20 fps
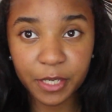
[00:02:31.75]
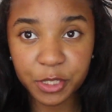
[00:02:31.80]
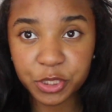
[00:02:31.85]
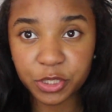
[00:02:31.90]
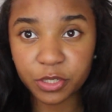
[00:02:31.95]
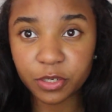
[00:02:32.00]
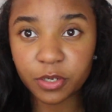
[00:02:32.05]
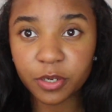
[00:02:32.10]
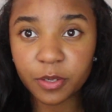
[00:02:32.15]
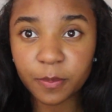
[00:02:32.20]
It
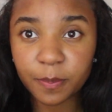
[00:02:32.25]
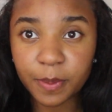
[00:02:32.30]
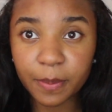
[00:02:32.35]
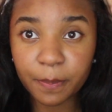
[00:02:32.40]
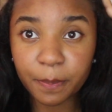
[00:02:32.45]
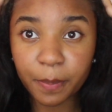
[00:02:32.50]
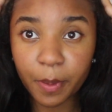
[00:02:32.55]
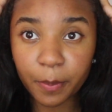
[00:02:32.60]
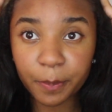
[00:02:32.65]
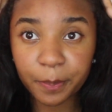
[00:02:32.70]
should look a
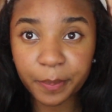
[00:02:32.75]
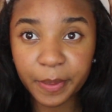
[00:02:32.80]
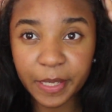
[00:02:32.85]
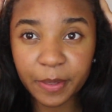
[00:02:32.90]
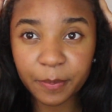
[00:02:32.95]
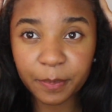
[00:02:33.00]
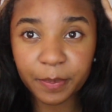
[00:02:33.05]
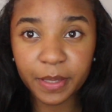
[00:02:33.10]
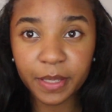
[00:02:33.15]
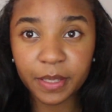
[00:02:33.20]
bit bumpy,
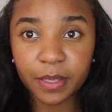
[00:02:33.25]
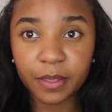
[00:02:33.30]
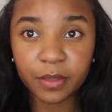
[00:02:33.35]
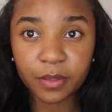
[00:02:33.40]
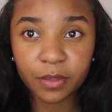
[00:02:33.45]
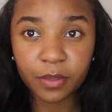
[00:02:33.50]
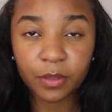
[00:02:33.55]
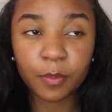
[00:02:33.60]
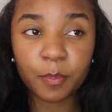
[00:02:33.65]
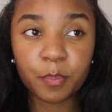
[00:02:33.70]
a bit
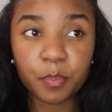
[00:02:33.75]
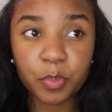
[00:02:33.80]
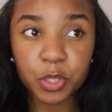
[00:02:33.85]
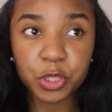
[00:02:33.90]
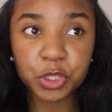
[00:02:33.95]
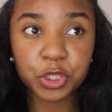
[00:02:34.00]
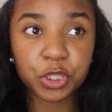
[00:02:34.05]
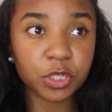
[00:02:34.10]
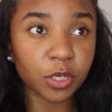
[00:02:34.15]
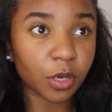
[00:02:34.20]

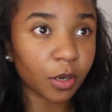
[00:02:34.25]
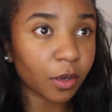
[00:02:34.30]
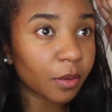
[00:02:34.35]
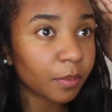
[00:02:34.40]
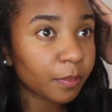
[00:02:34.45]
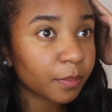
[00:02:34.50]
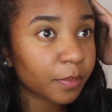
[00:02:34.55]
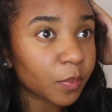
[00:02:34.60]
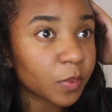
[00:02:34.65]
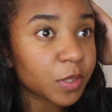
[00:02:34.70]
pushed
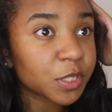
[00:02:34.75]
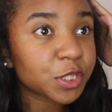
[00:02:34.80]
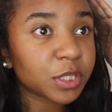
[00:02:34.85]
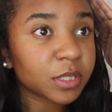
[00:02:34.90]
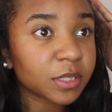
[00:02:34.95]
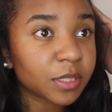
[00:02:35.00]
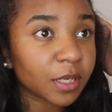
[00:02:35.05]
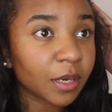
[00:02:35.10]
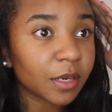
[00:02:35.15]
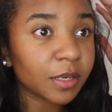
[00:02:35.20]
up, which
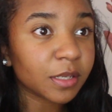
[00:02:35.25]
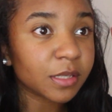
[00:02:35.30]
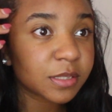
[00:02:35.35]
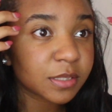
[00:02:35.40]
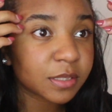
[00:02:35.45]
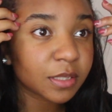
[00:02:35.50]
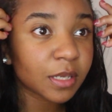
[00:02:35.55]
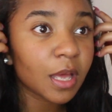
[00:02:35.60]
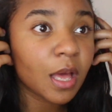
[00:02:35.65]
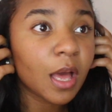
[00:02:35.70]
it
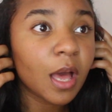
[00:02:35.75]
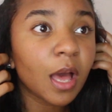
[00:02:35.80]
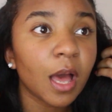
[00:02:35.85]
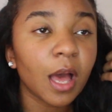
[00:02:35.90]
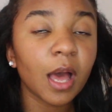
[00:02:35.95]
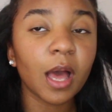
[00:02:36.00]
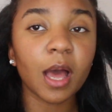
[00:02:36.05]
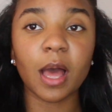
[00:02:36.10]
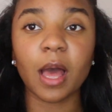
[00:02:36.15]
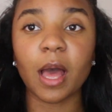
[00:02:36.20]
does,
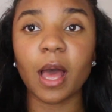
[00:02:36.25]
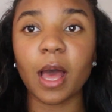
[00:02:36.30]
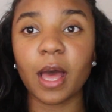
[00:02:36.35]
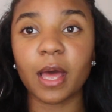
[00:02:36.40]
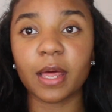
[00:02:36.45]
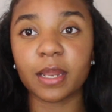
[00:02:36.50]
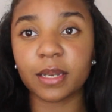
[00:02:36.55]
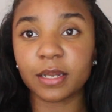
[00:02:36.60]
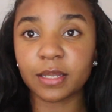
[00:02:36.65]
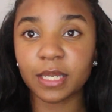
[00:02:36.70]

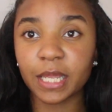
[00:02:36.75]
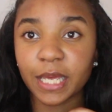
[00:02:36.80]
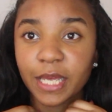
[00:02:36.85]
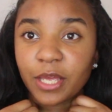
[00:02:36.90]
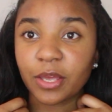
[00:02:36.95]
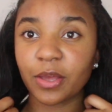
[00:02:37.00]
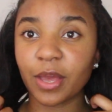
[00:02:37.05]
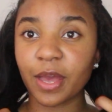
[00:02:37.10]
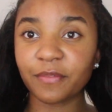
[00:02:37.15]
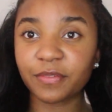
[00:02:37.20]
and there
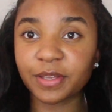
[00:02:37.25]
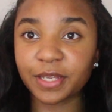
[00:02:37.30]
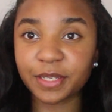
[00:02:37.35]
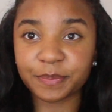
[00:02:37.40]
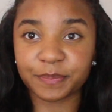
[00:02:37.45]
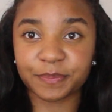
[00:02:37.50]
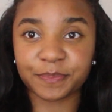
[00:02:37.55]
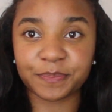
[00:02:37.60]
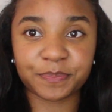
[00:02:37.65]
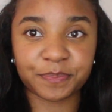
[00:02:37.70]
you have
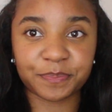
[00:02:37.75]
it.